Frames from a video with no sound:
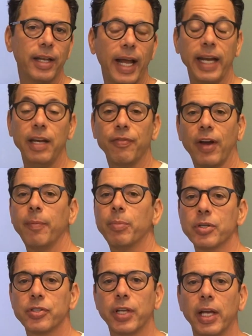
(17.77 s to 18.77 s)

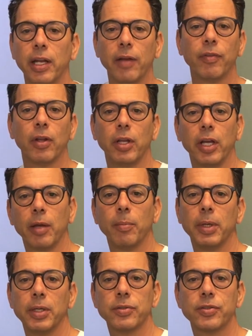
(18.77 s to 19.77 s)
95% of the
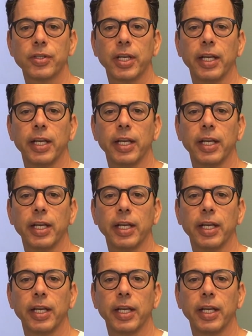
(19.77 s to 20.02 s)
ligaments,